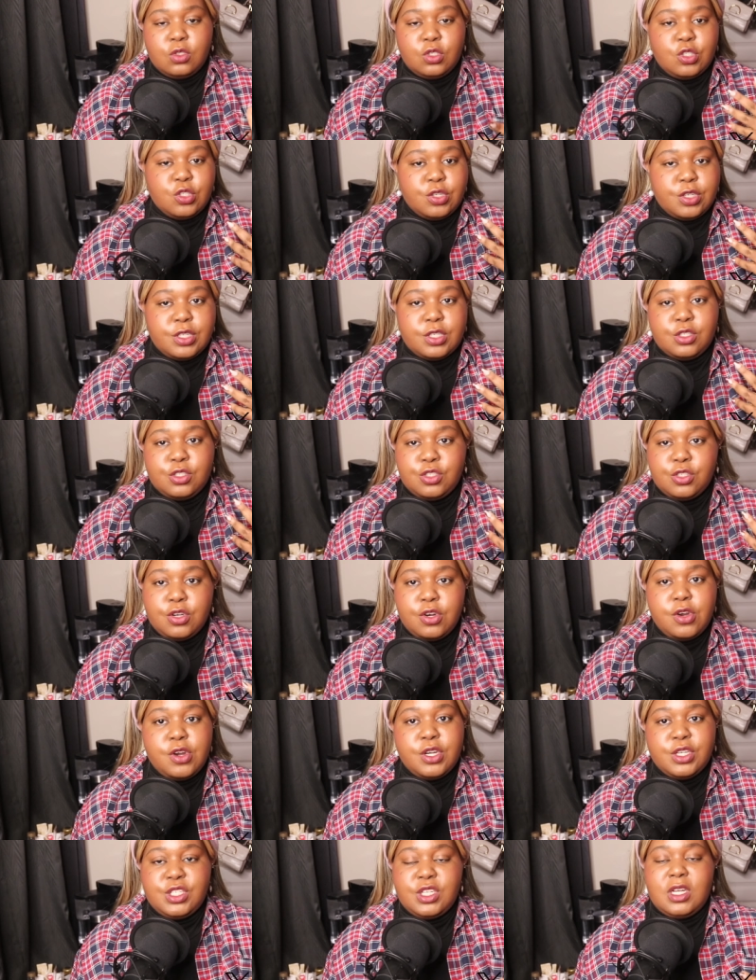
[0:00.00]
join a
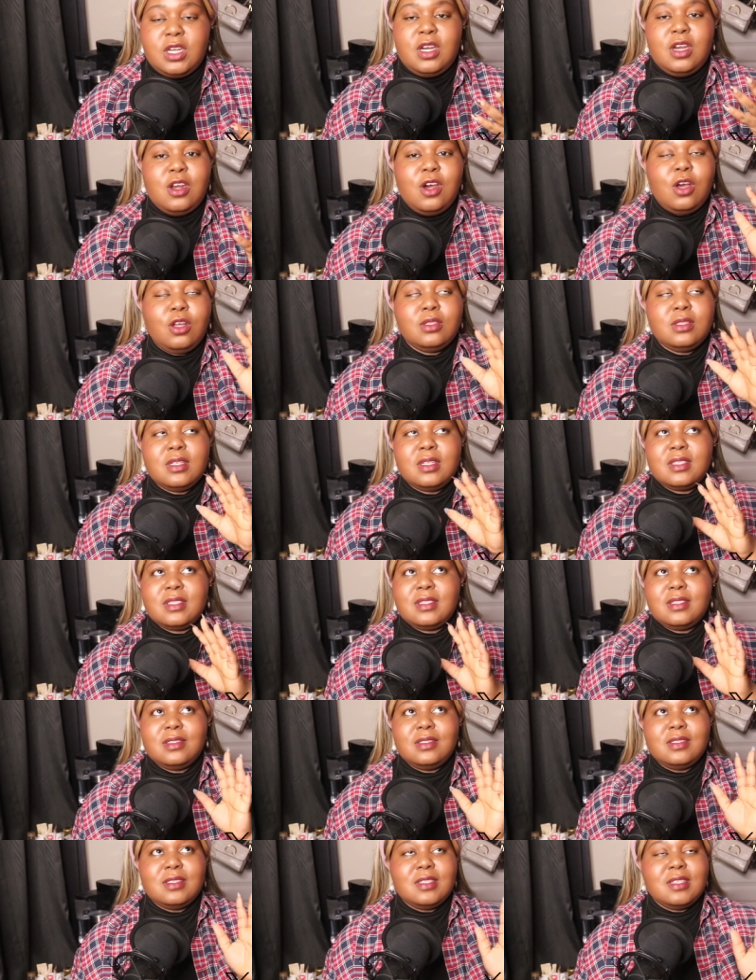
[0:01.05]
church and it all looks looks
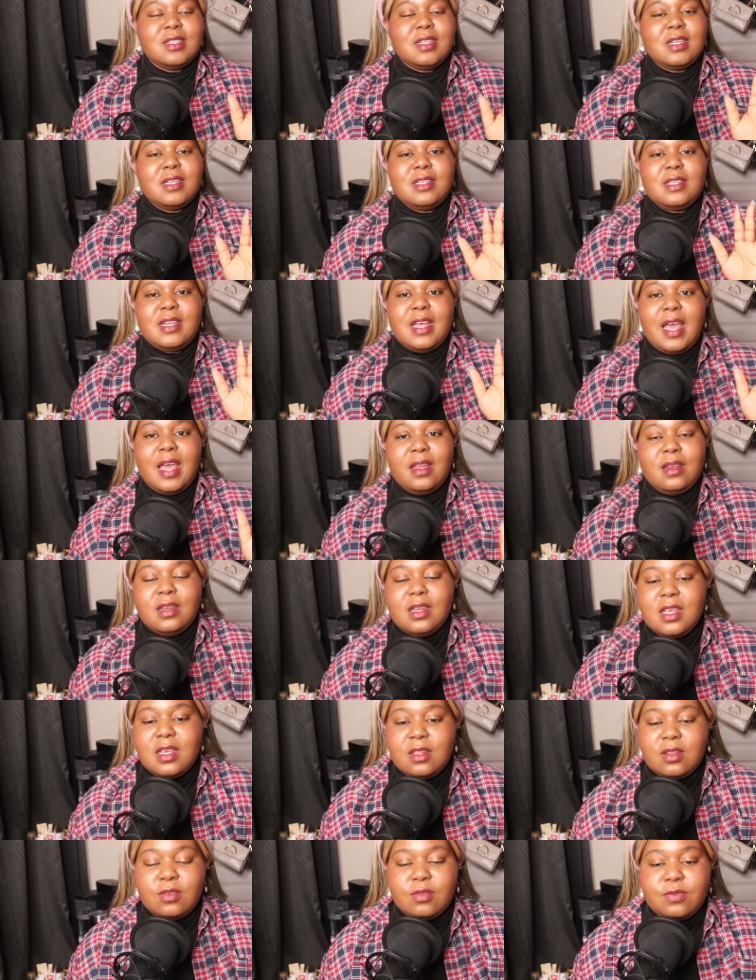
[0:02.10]
good and
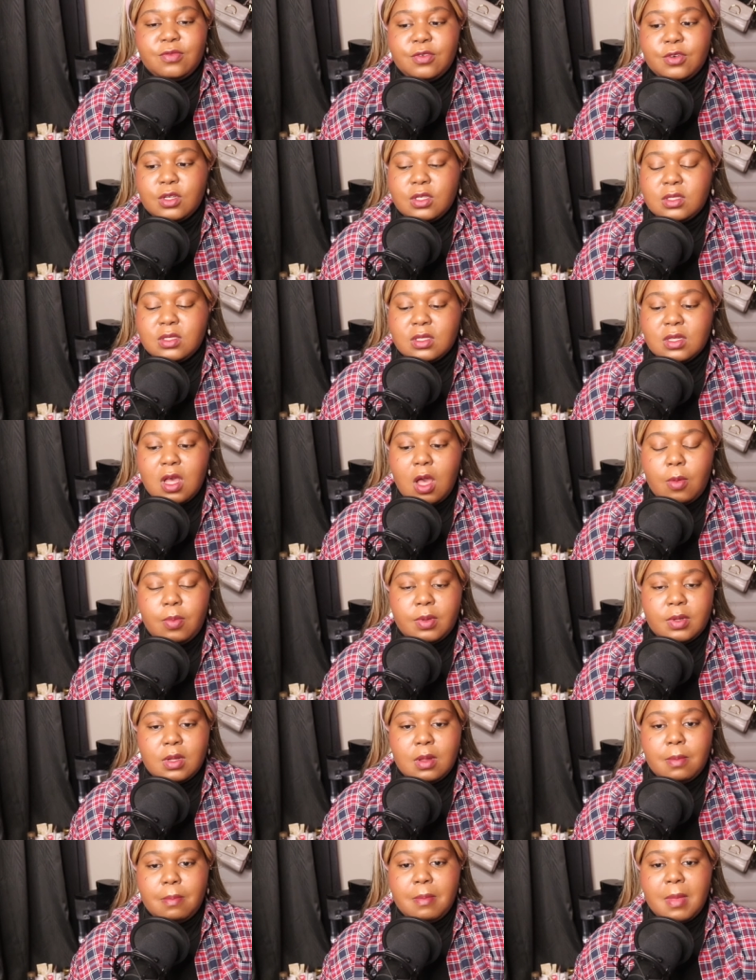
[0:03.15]
dandy the first couple
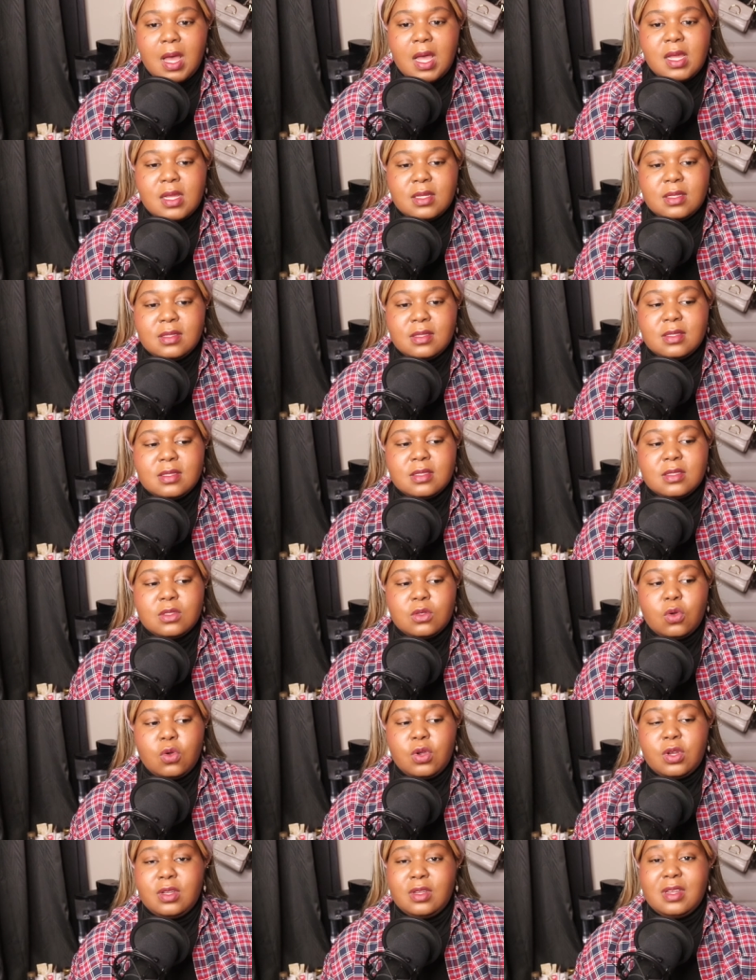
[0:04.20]
of months
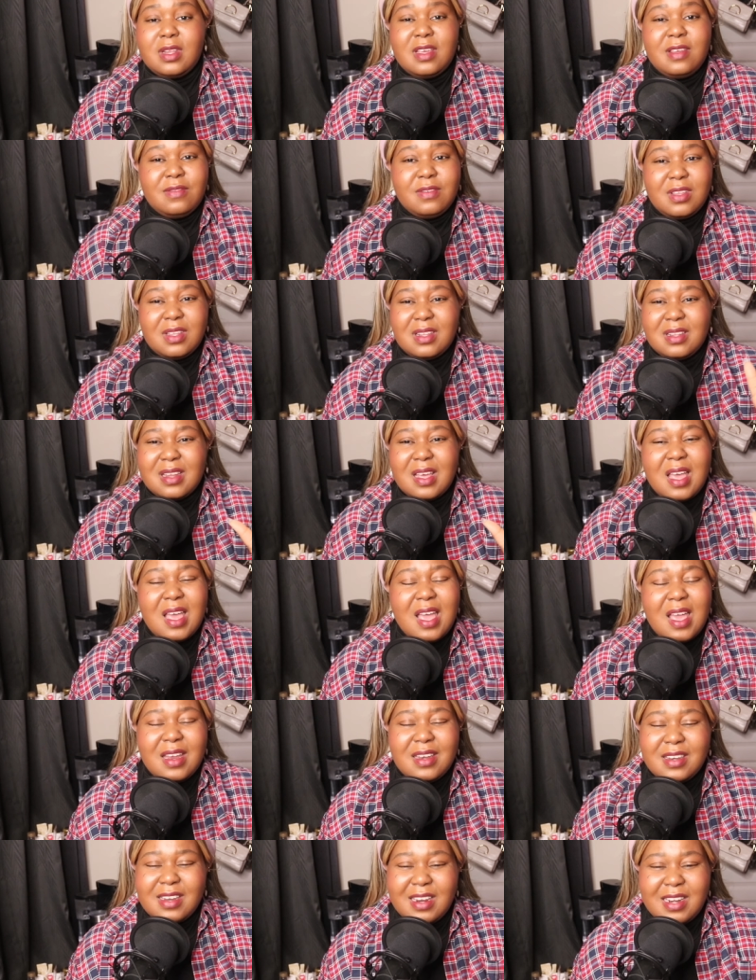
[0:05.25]
or even
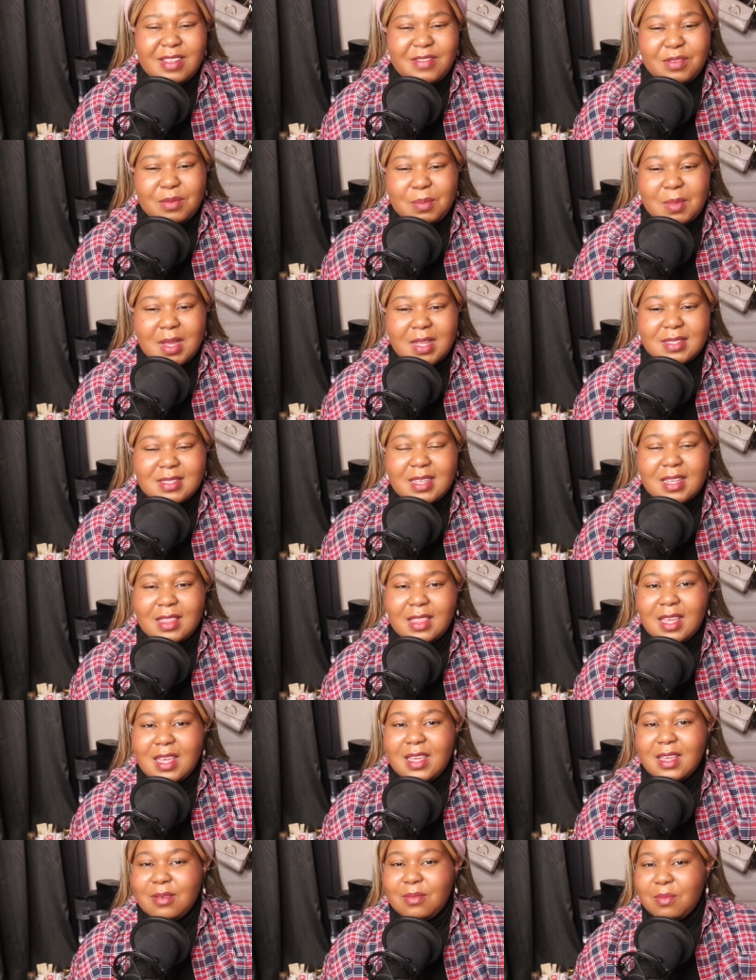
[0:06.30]
not even months i
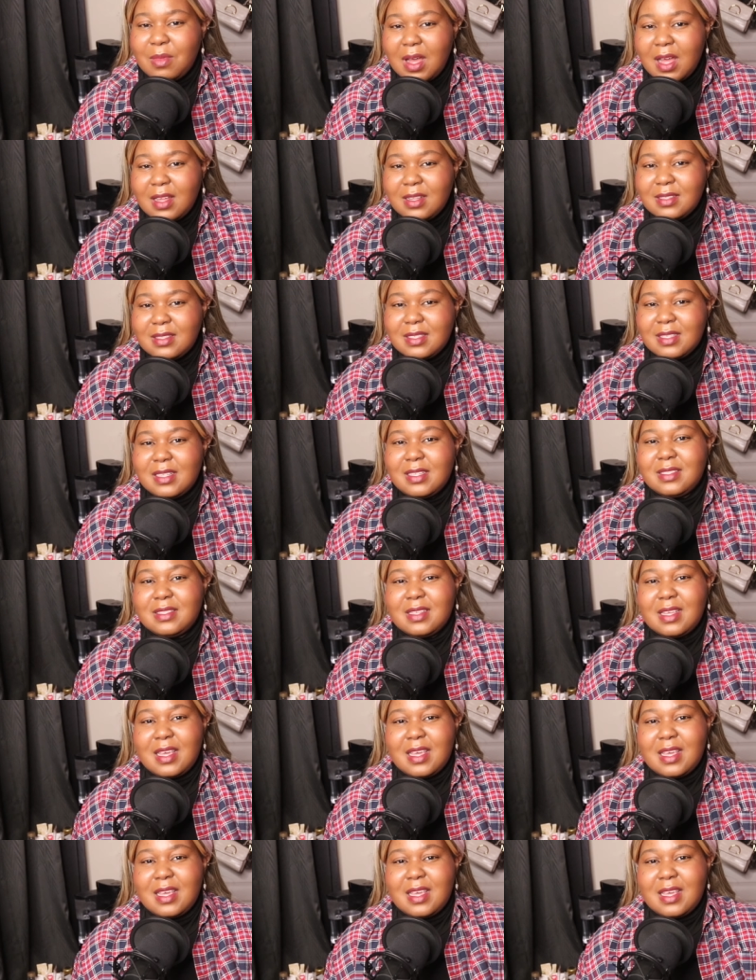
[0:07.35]
think months it's